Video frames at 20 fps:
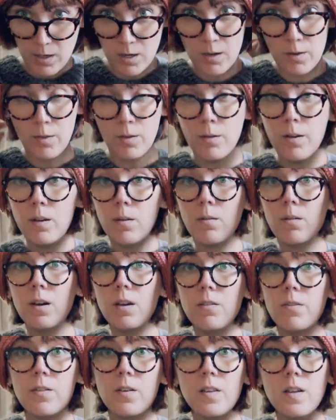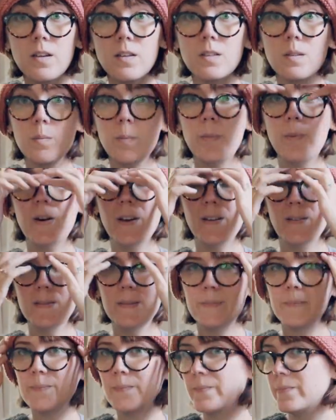my hair the right way for this, but
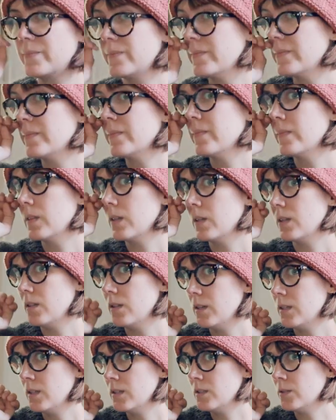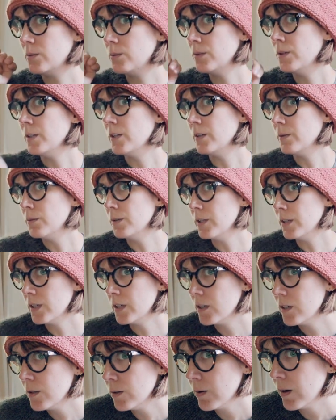it's a really,
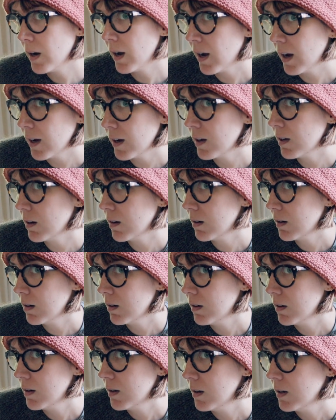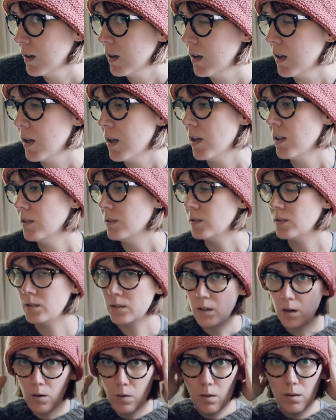really cute hat.
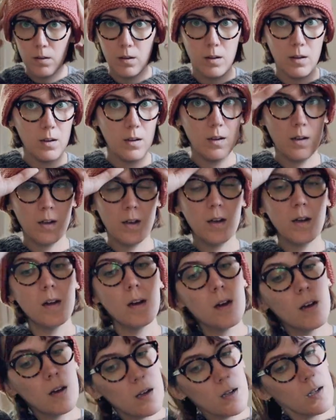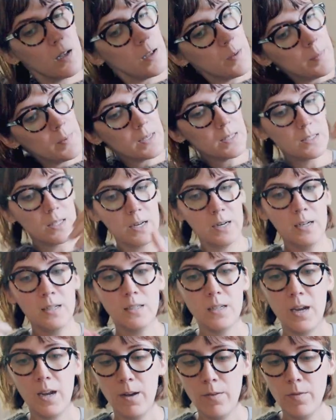So I'm
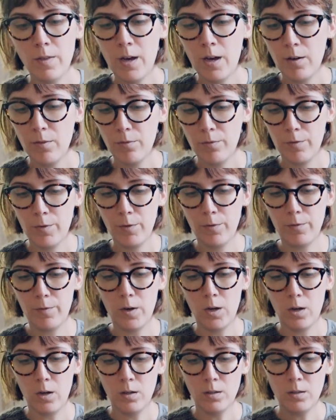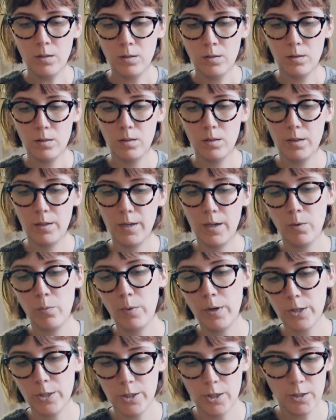excited to have that for fall and
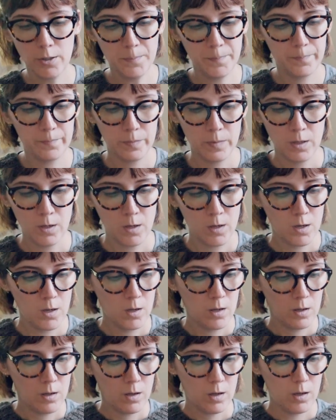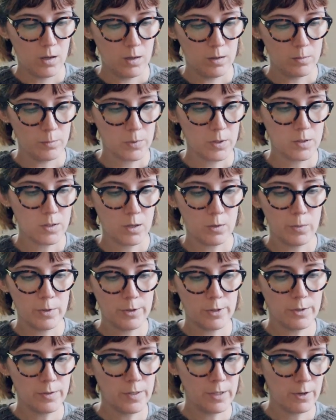winter, because um, our
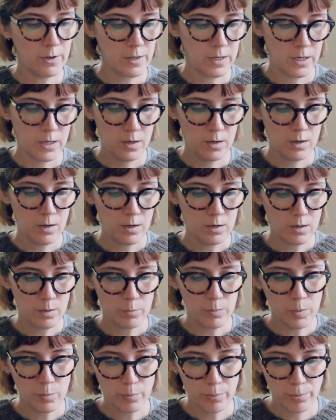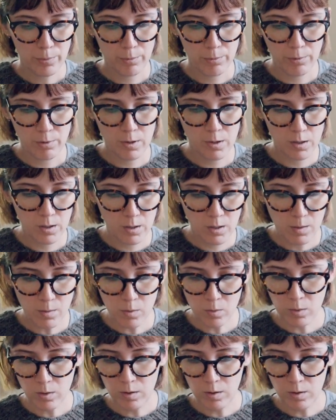winters here in Canada can be pretty